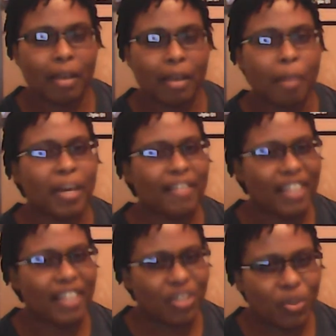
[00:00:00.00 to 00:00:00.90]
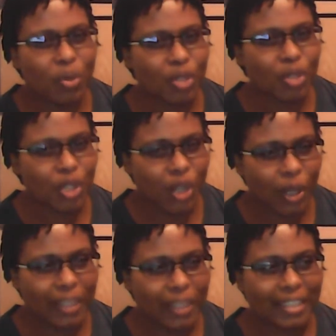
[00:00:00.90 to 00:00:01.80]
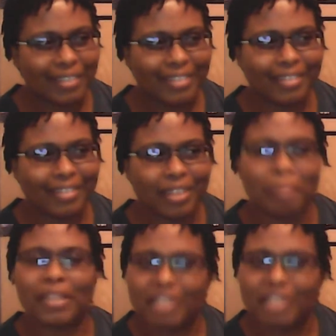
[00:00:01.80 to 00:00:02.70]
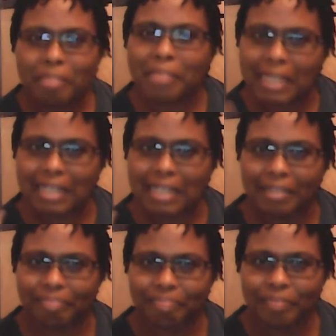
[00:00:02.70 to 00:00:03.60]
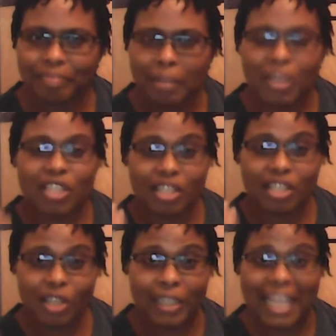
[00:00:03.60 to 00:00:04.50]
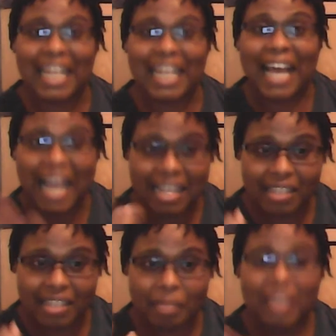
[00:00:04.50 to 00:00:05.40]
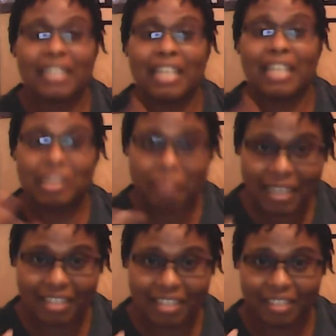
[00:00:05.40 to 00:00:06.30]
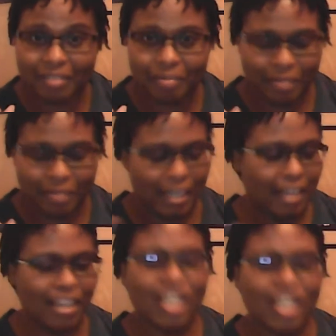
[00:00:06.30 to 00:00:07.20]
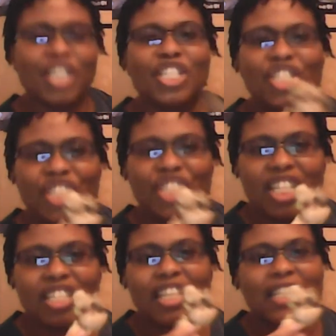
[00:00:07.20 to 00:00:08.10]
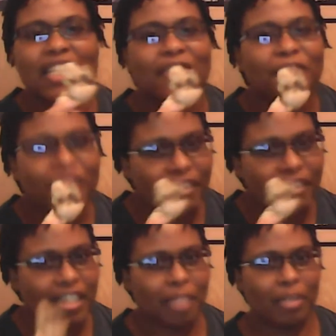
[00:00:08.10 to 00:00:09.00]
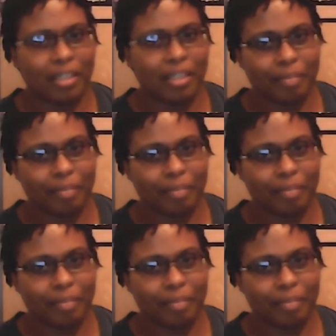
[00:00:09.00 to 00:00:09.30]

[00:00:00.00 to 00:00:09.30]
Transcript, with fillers: but if there's no salt, something just missing because the salt and ants make it taste better. Okay? Ginger is very similar,